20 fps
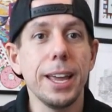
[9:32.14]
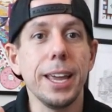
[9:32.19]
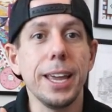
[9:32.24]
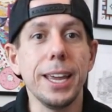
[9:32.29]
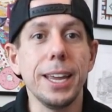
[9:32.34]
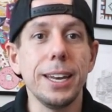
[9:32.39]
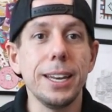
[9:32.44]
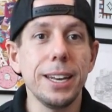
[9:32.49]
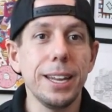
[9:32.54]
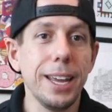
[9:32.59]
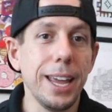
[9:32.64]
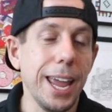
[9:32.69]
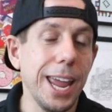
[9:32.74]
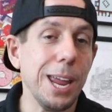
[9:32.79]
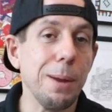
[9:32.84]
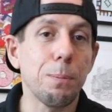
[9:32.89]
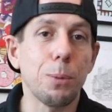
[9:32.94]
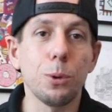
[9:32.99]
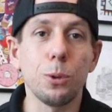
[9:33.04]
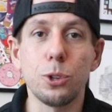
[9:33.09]
In
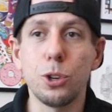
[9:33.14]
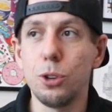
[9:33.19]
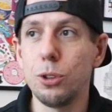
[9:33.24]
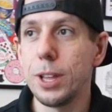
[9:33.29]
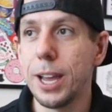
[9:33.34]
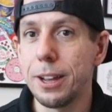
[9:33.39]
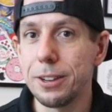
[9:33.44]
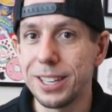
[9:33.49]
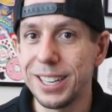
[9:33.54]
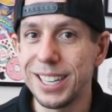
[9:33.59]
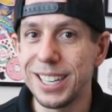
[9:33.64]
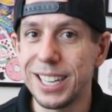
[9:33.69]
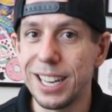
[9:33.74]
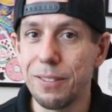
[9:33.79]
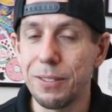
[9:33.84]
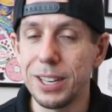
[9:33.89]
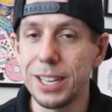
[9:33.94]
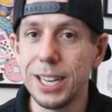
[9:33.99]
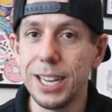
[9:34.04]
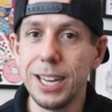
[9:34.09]
April
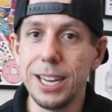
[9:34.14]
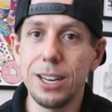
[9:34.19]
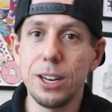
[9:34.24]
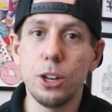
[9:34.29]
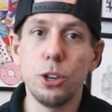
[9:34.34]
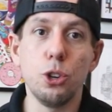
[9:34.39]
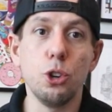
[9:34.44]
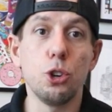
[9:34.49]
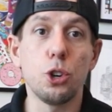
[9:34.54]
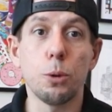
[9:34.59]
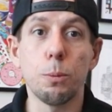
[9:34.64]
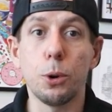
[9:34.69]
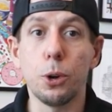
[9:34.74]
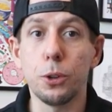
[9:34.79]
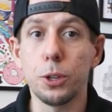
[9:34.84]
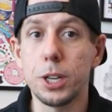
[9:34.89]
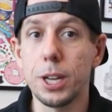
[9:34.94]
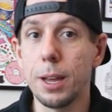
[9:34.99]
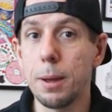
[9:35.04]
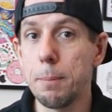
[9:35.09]
2017,
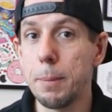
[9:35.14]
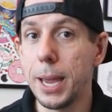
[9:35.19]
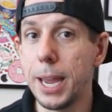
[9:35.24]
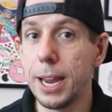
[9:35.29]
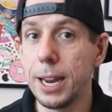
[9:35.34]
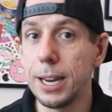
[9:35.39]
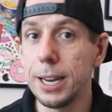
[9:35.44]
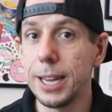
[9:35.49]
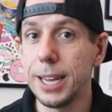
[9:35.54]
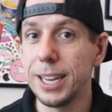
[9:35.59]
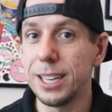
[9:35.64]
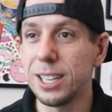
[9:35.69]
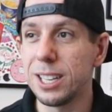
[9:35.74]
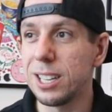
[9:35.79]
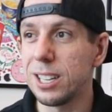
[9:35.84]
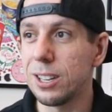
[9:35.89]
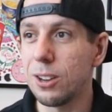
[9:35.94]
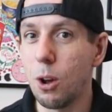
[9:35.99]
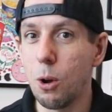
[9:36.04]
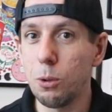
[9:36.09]
Nutrabolt made
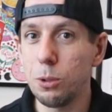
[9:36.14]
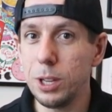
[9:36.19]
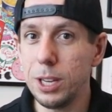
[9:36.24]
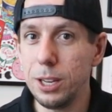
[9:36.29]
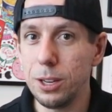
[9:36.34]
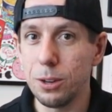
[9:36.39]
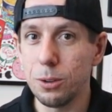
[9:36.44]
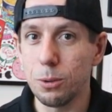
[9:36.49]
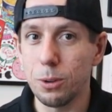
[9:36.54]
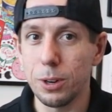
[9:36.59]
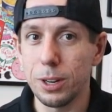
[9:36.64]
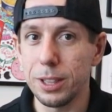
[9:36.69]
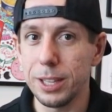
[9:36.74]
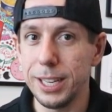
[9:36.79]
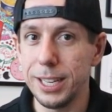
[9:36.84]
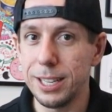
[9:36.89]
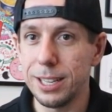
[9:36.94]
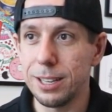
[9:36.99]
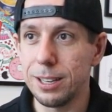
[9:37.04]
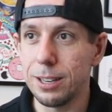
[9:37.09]
its only, or at
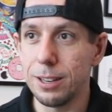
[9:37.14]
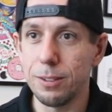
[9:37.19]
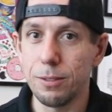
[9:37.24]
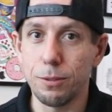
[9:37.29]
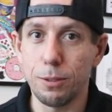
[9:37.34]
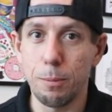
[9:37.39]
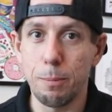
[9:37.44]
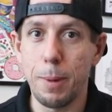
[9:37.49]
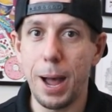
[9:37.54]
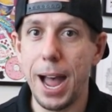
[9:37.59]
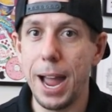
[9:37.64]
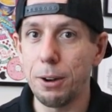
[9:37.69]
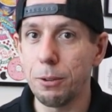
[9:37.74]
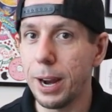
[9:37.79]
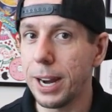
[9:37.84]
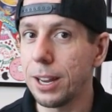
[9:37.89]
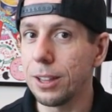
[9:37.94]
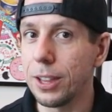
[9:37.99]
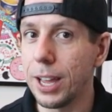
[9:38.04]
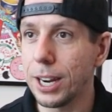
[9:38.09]
least from my
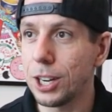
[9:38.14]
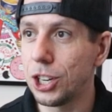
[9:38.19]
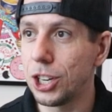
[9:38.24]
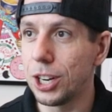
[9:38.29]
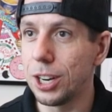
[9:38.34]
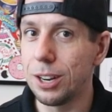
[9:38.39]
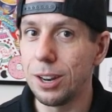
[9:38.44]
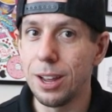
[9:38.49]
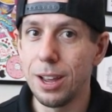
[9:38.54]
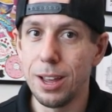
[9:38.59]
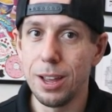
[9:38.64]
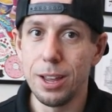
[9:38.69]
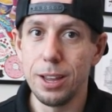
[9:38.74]
recollection,